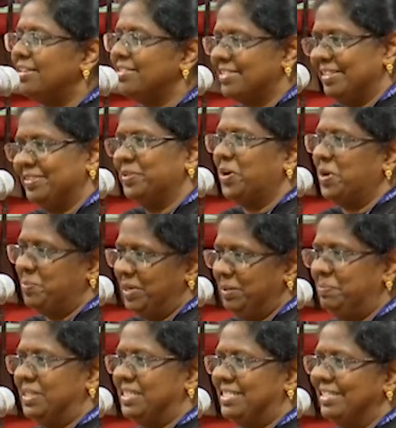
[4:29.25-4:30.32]
as a
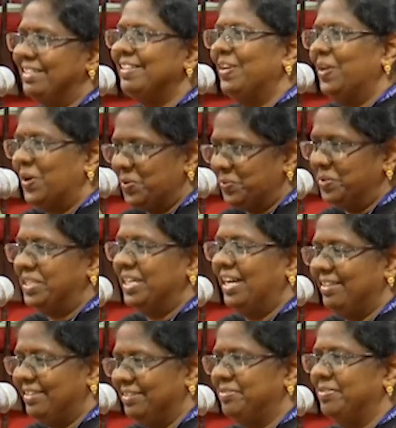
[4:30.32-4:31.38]
normal person along with the
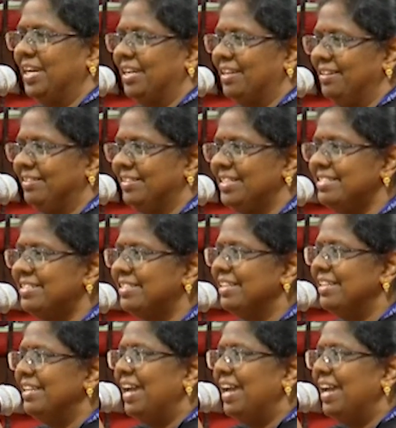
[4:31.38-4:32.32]
other faculties.